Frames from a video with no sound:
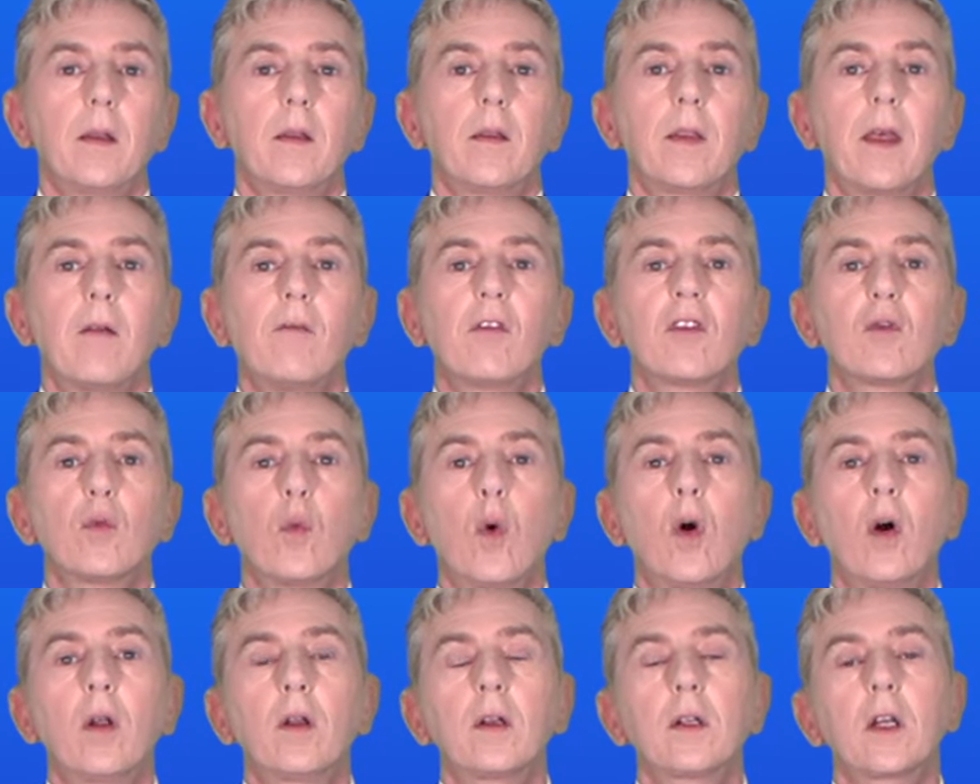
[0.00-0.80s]
There is
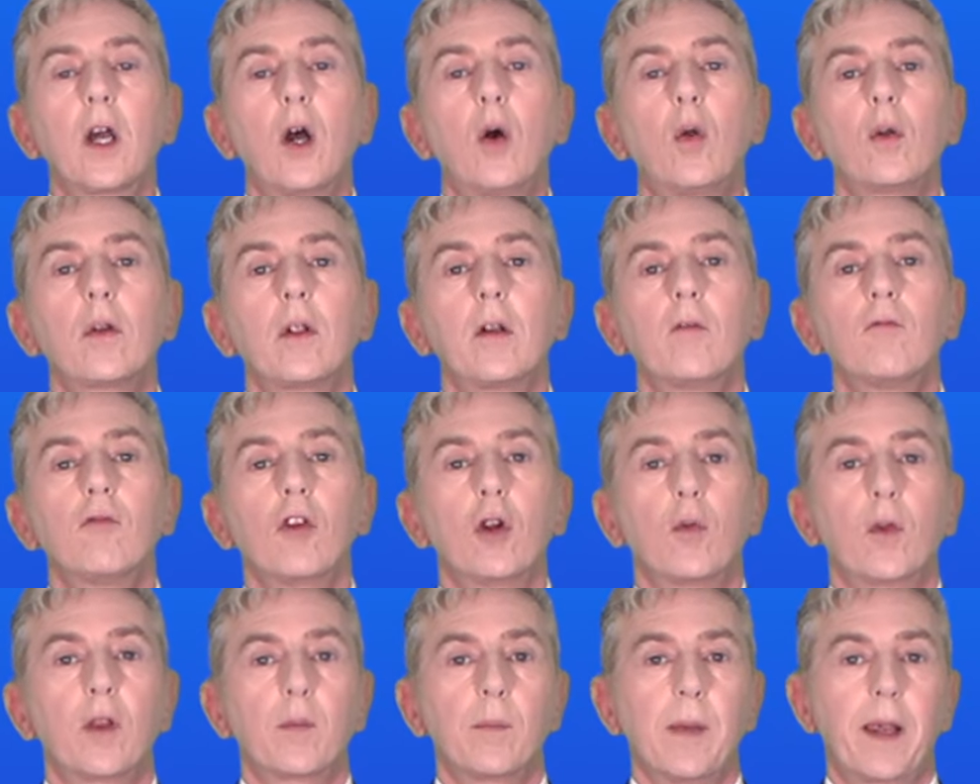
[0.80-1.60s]
one golden
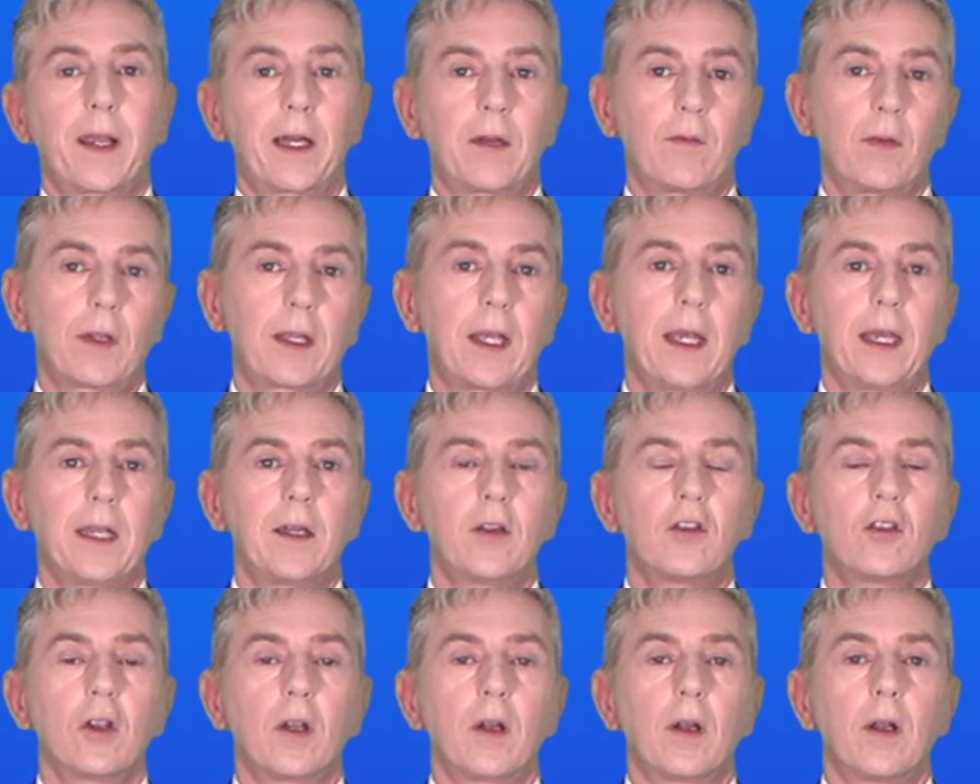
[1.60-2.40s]
rule with
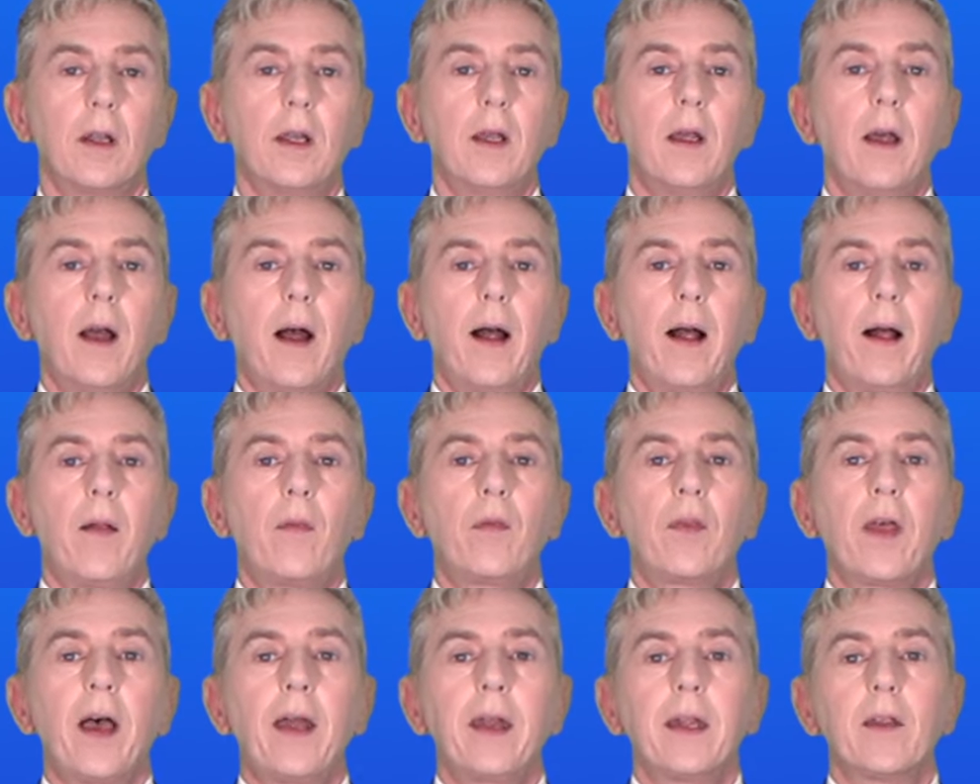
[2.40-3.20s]
magnification,
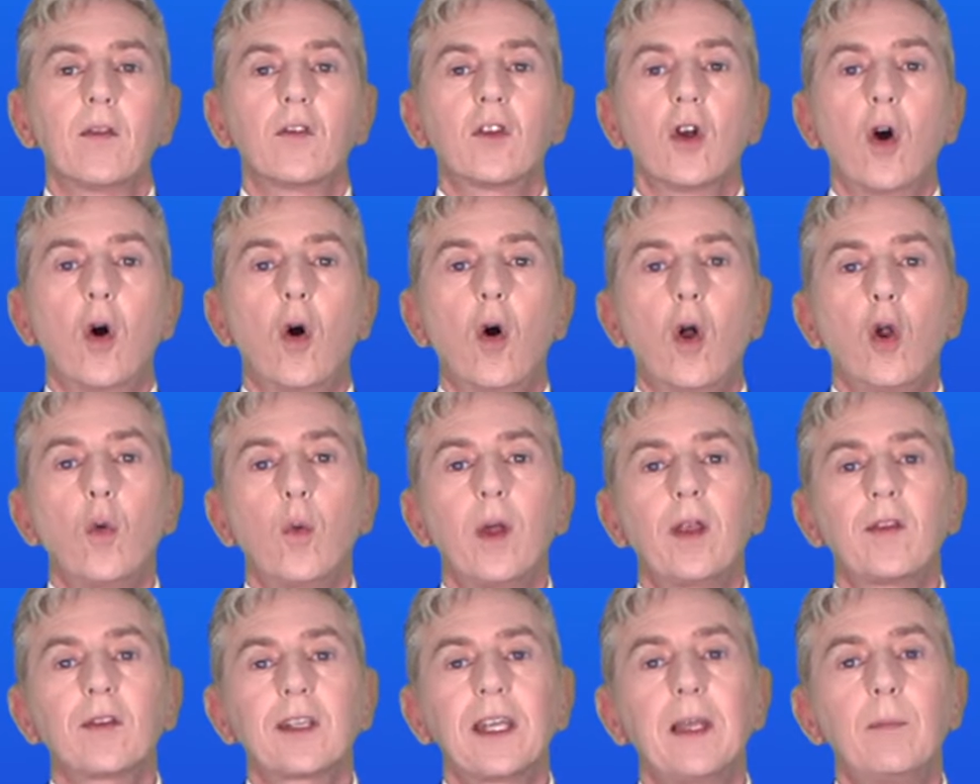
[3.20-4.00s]
and that is to
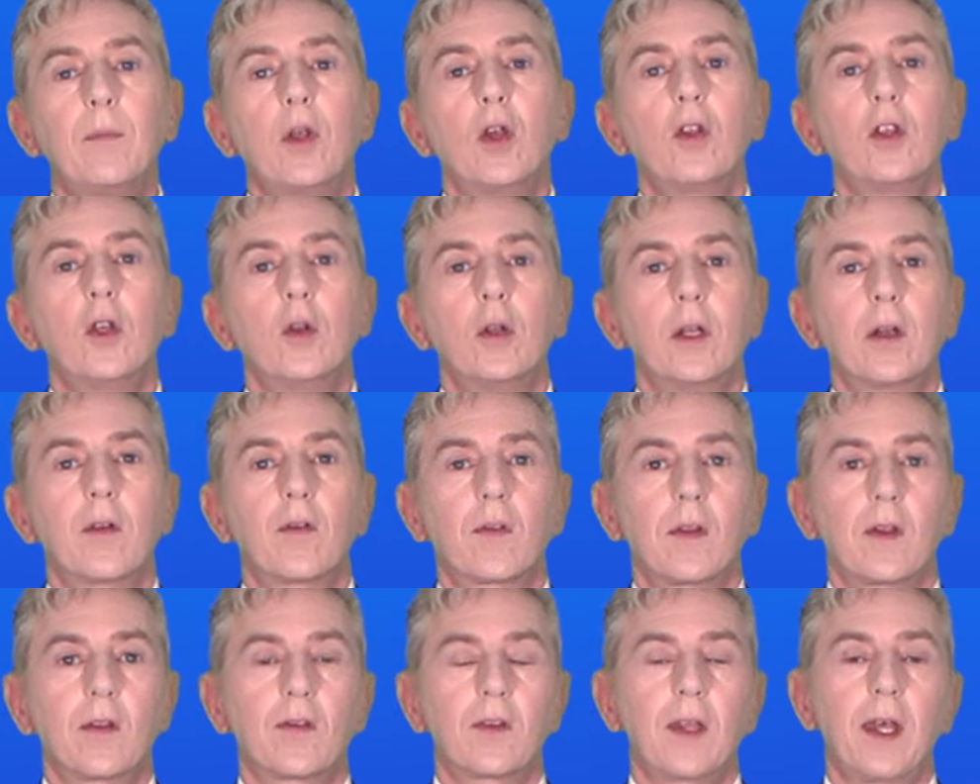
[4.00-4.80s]
always keep your
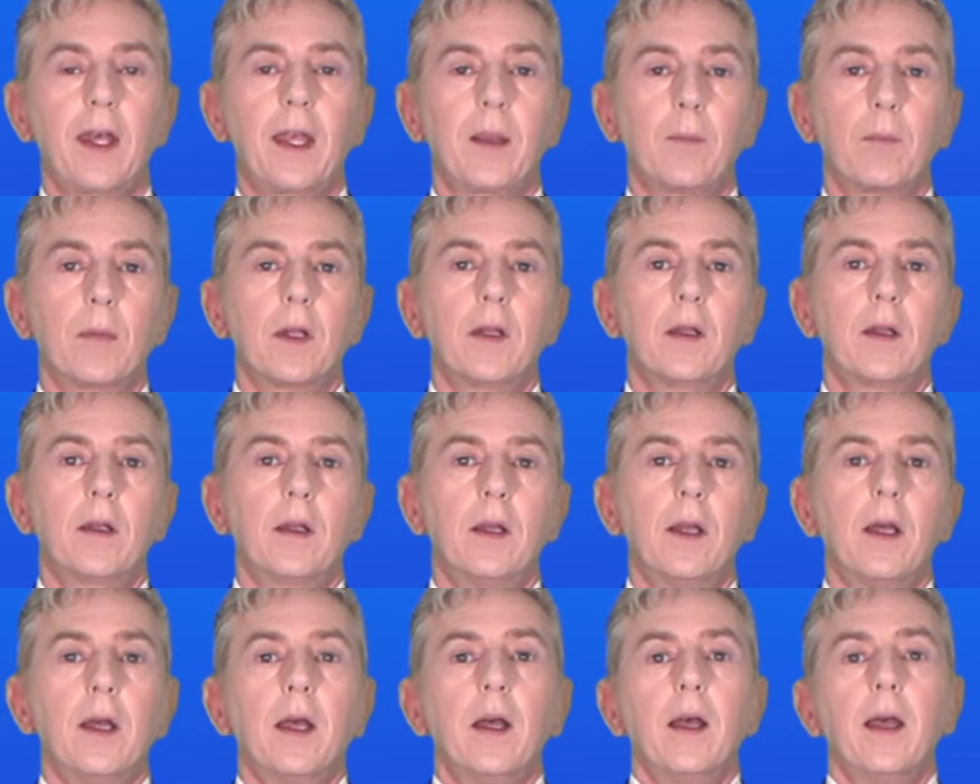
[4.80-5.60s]
units the same.
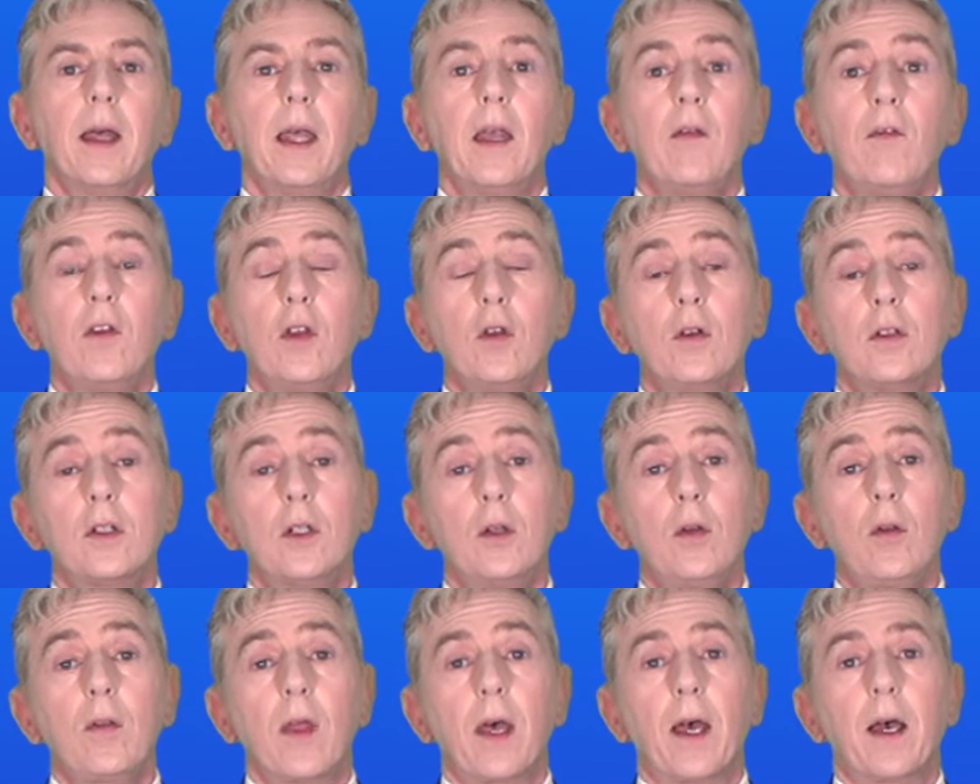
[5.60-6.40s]
If you
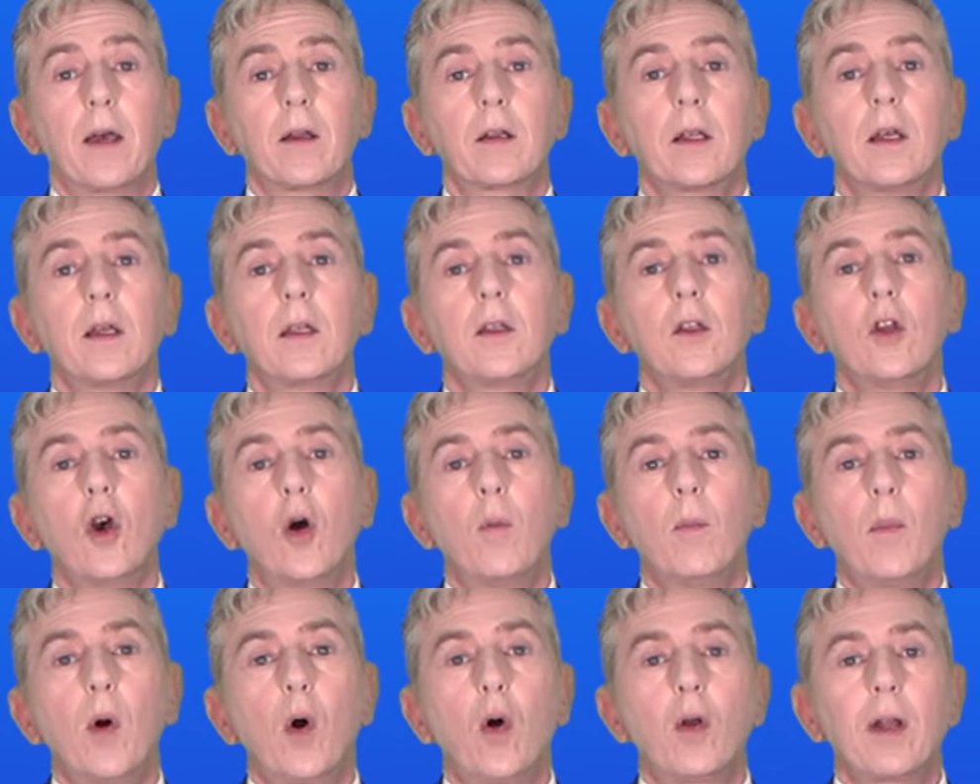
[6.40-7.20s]
do that,
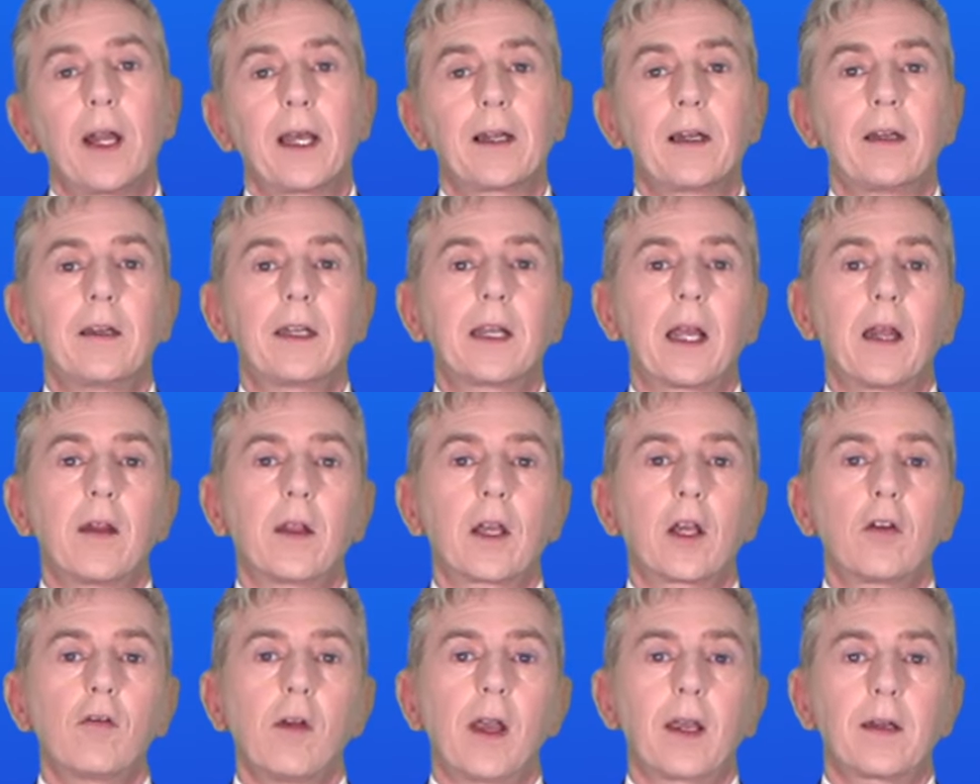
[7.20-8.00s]
you're more likely to get
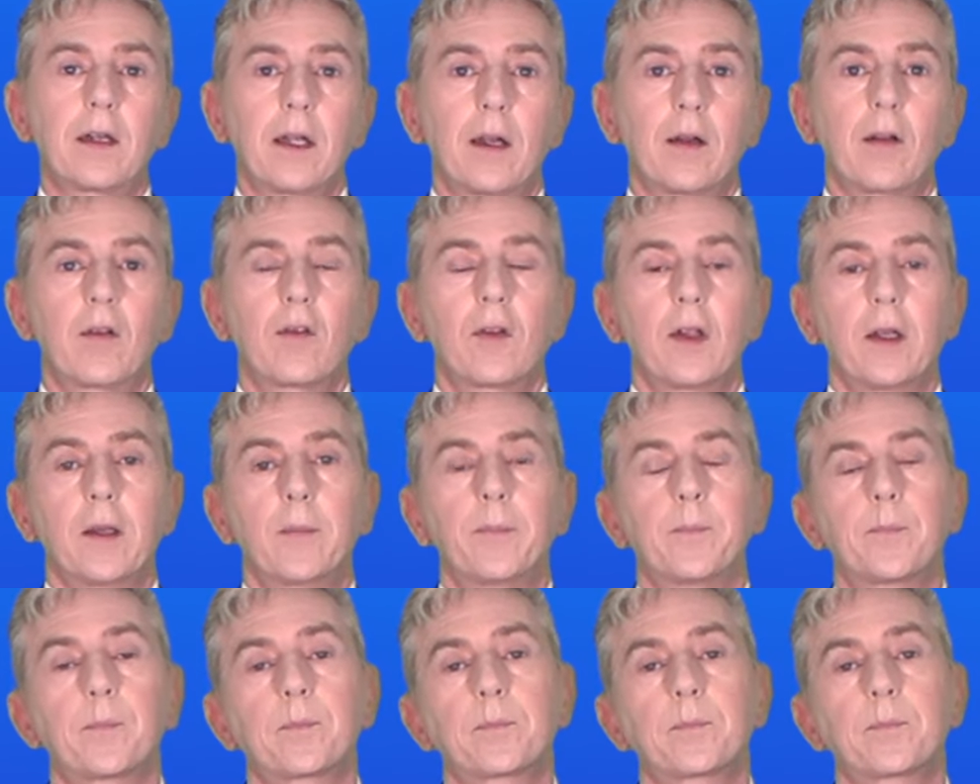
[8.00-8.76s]
the correct answer.